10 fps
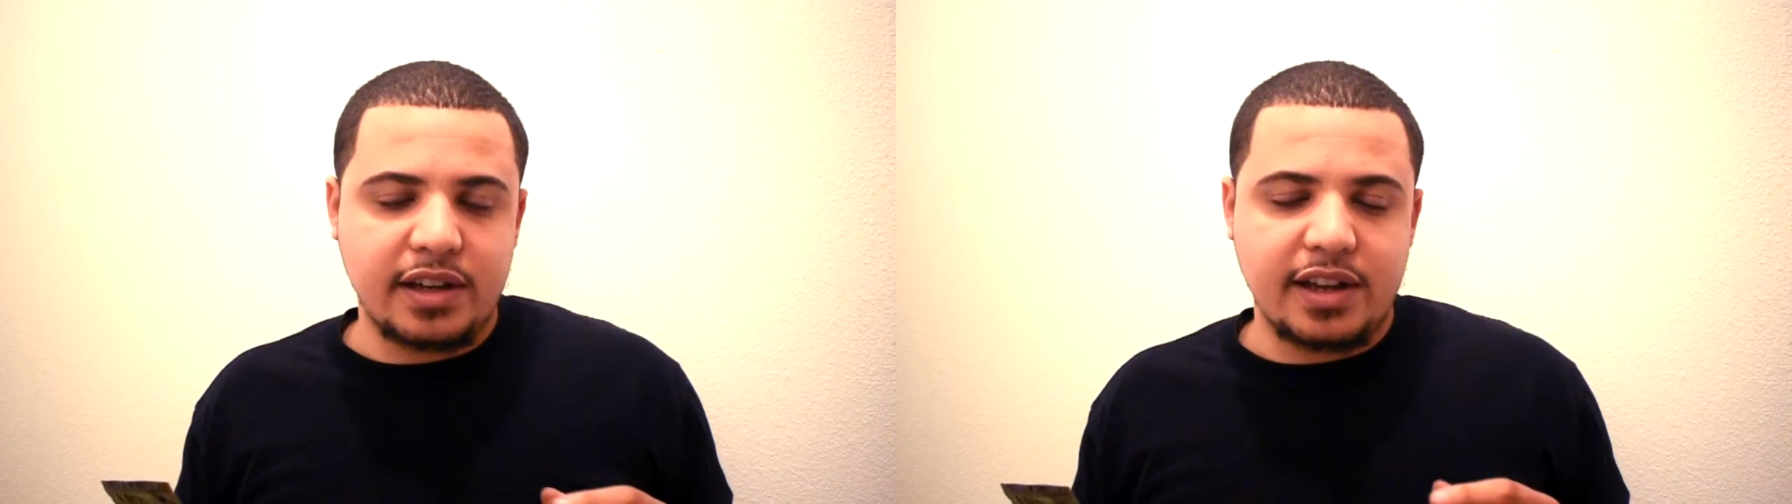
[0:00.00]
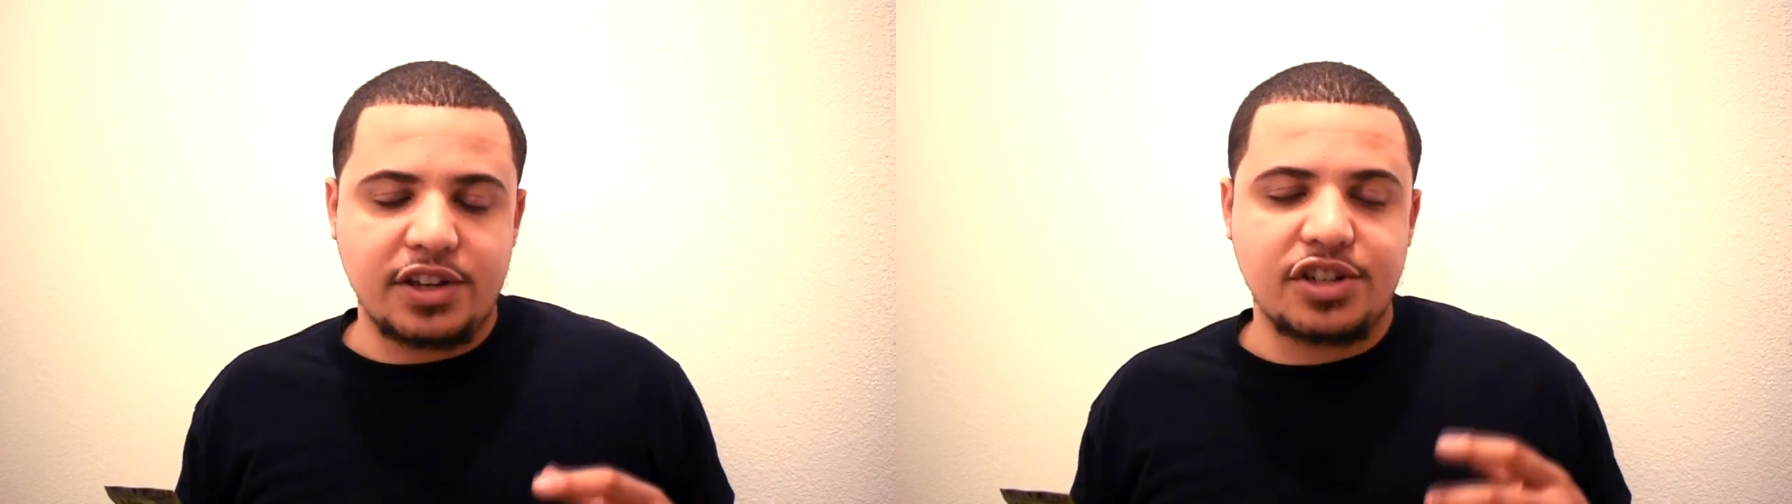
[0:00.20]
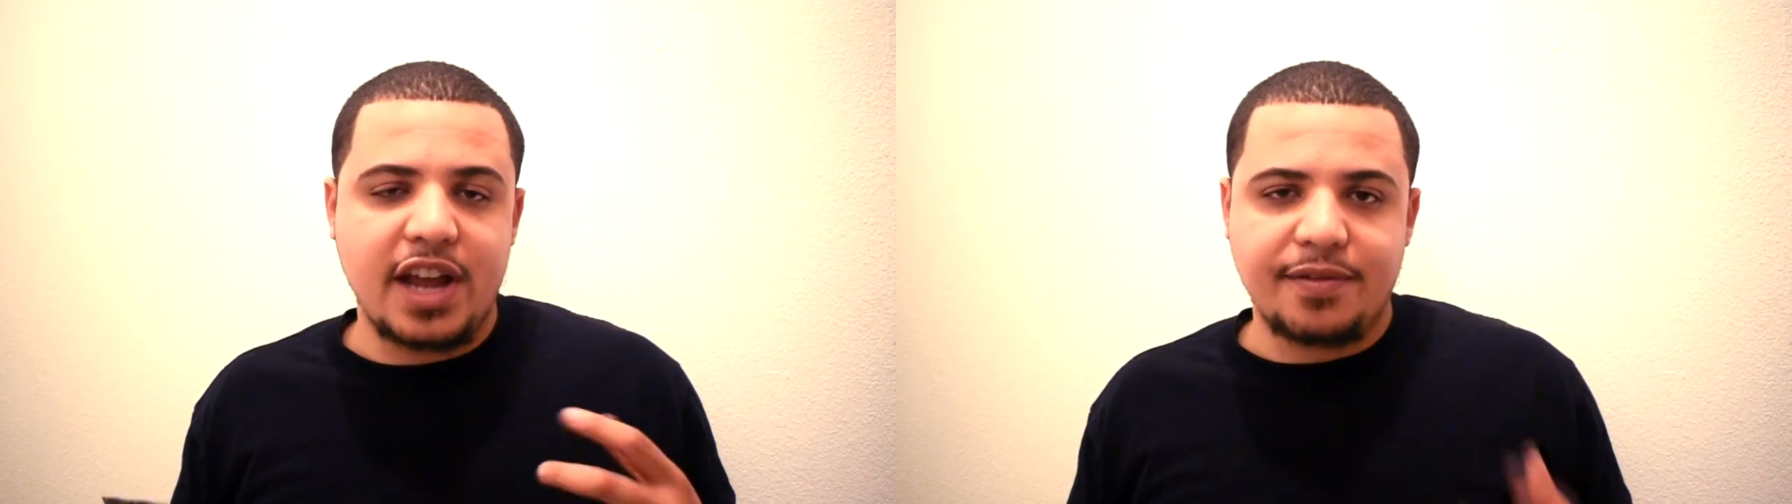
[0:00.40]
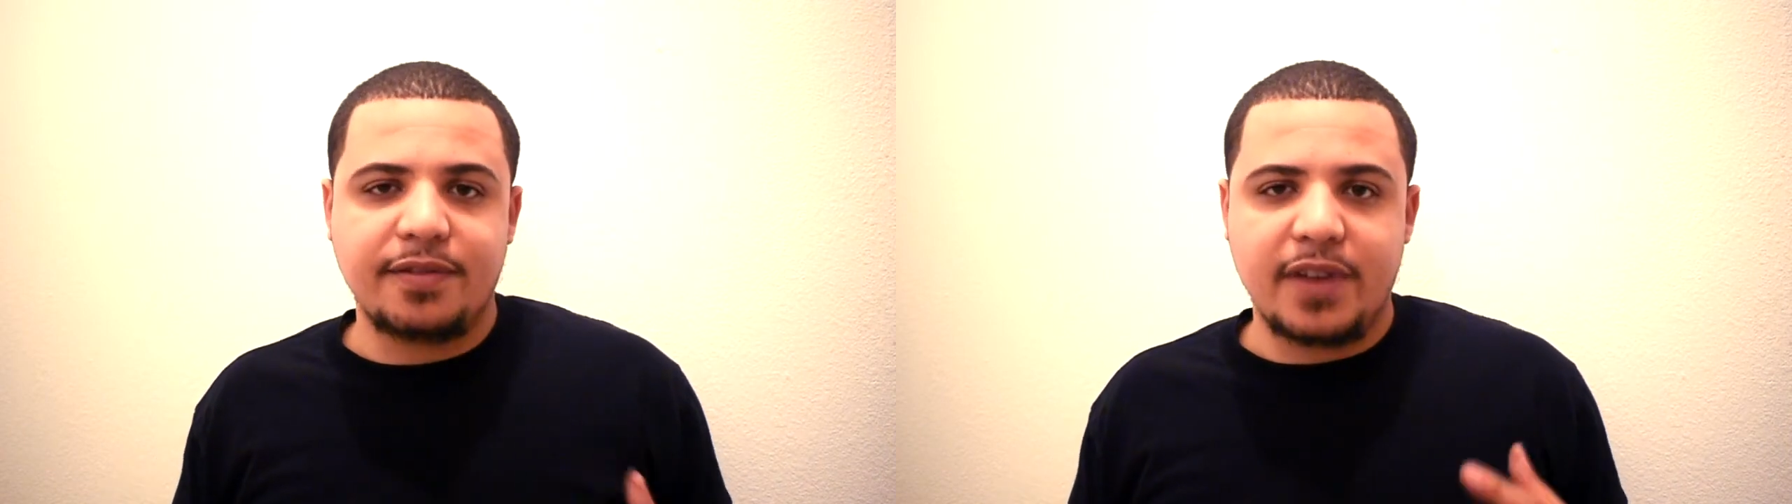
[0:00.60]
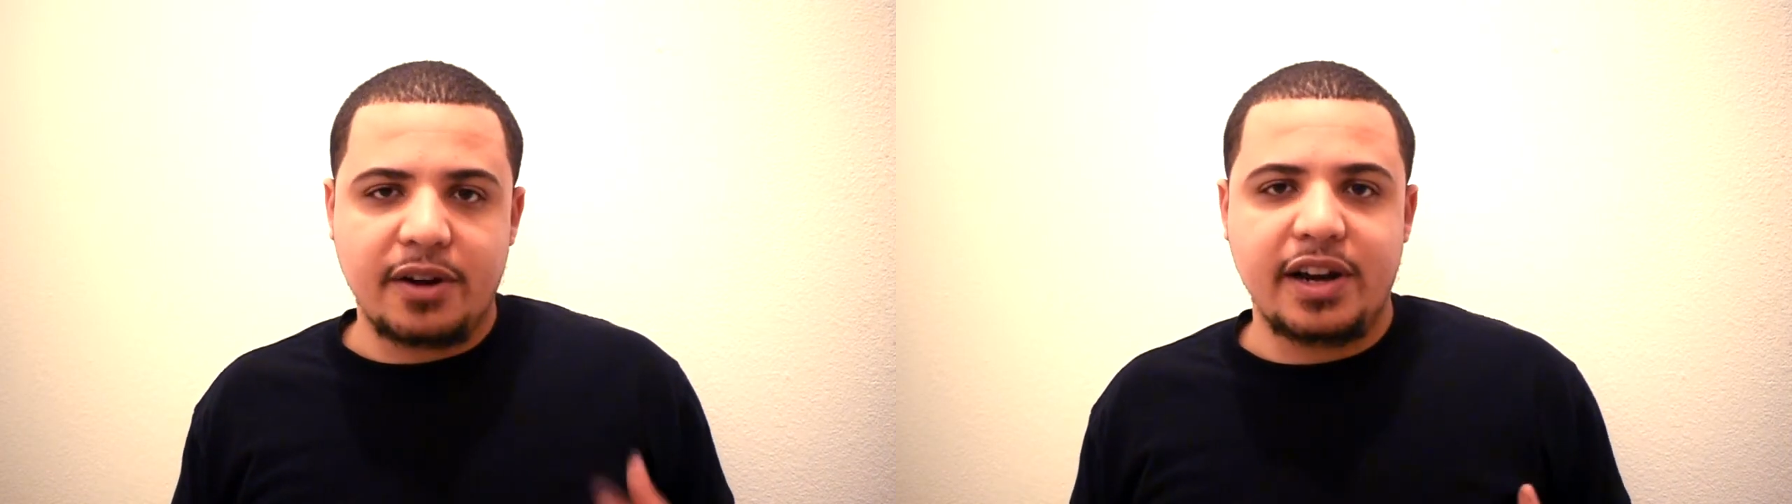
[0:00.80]
it should have a
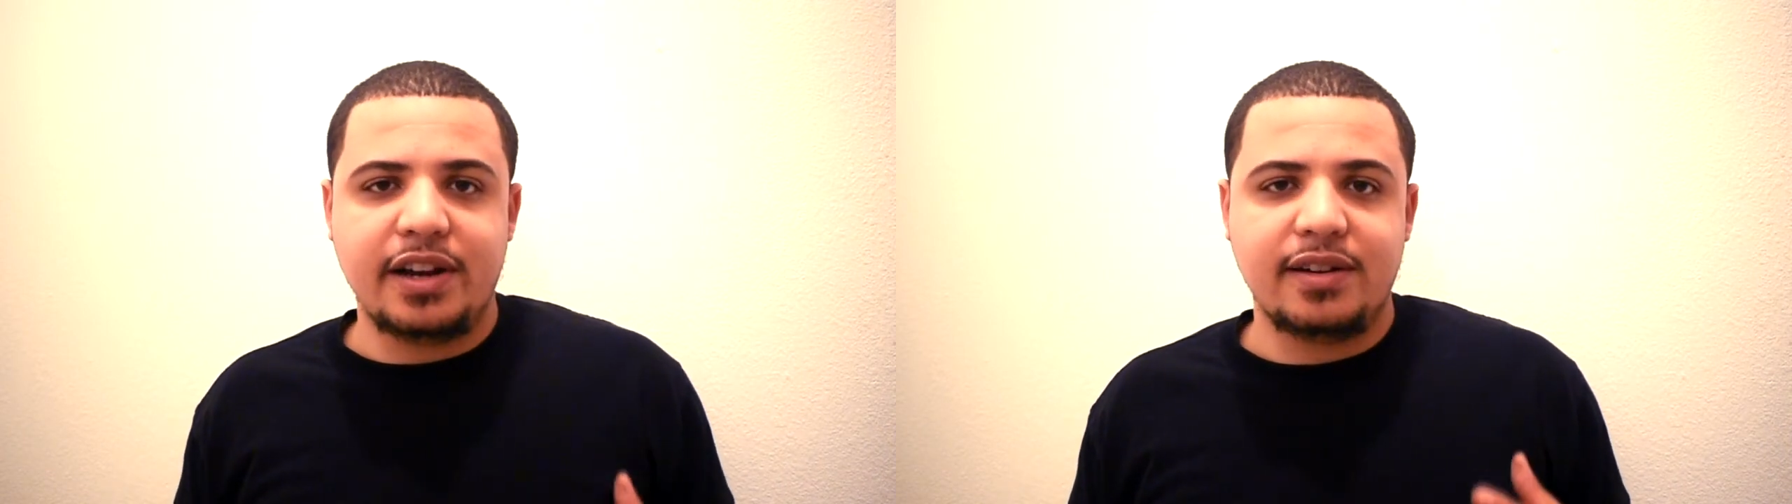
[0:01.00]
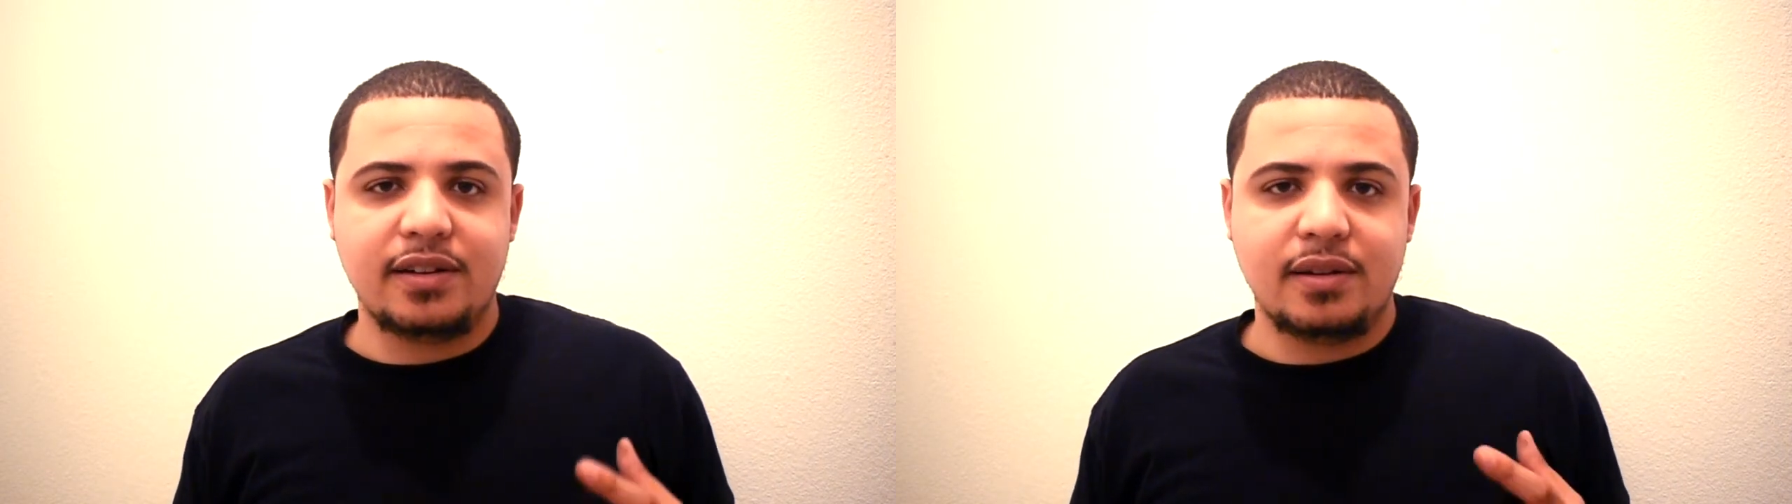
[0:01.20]
very